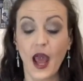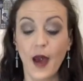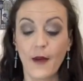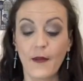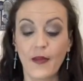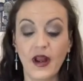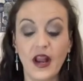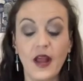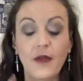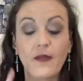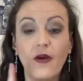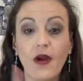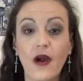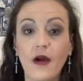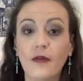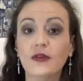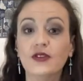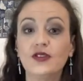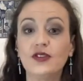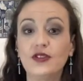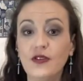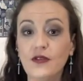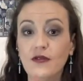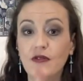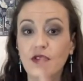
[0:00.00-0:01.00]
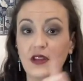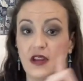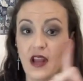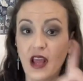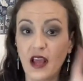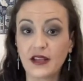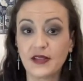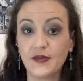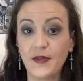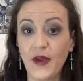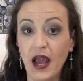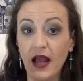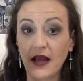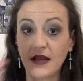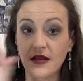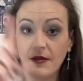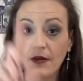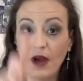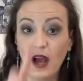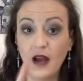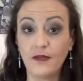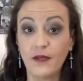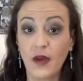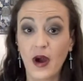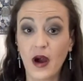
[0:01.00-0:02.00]
but I promise you the next
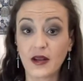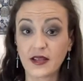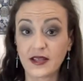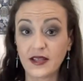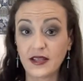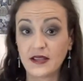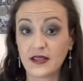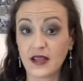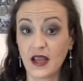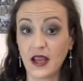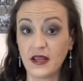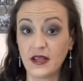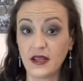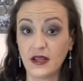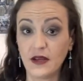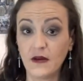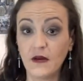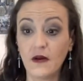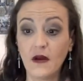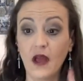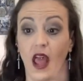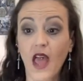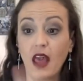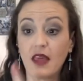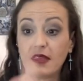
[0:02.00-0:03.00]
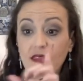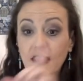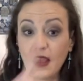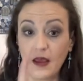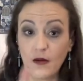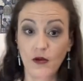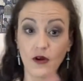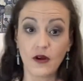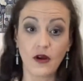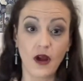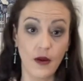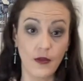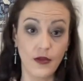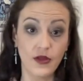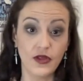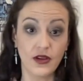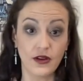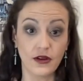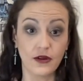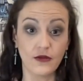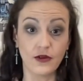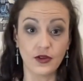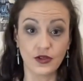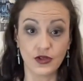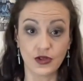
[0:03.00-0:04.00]
unboxings I do, they will come in
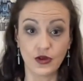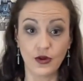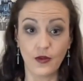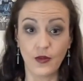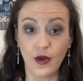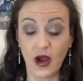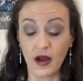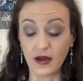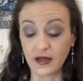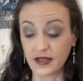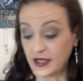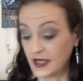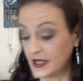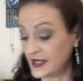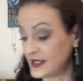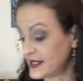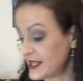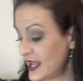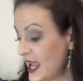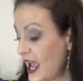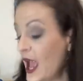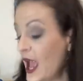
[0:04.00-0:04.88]
their original boxes.